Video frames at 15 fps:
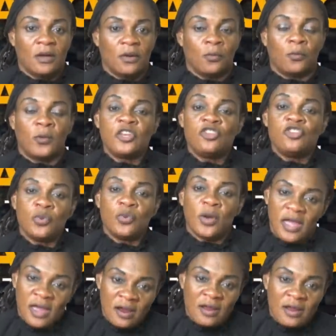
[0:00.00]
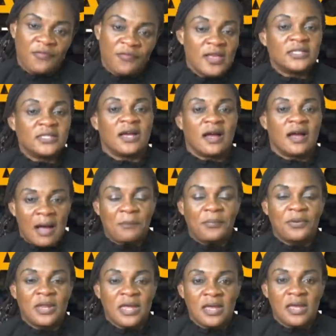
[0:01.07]
When you hear things are
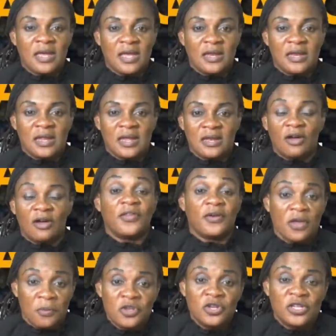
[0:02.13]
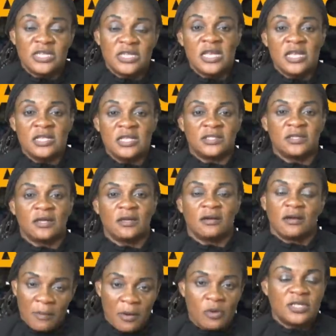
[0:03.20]
happening in, in other communities,
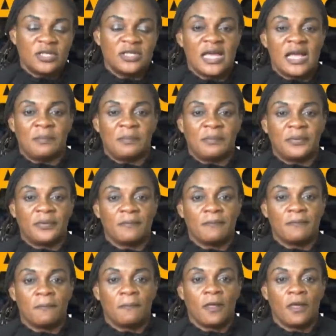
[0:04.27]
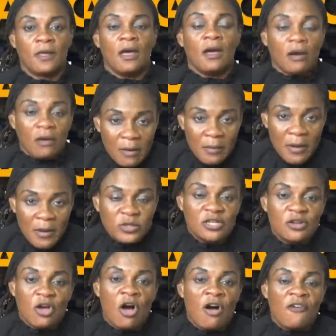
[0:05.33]
come out and help. Come out
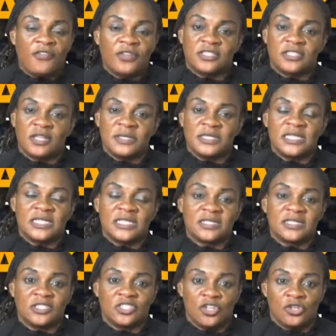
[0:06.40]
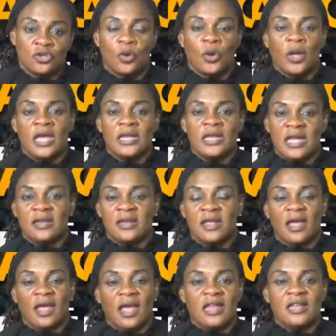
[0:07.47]
and offer some assistance. You know, in, in,
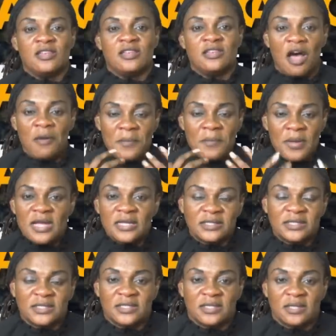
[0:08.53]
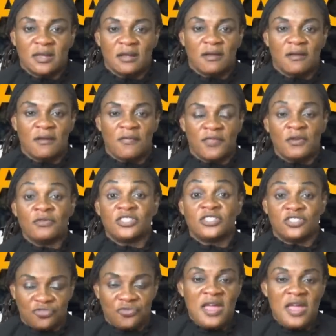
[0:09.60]
in numbers, there is
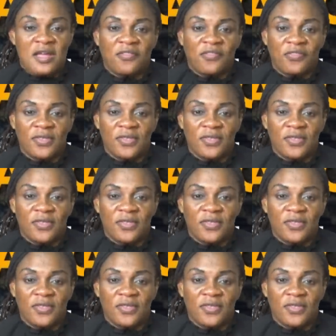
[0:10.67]
strength.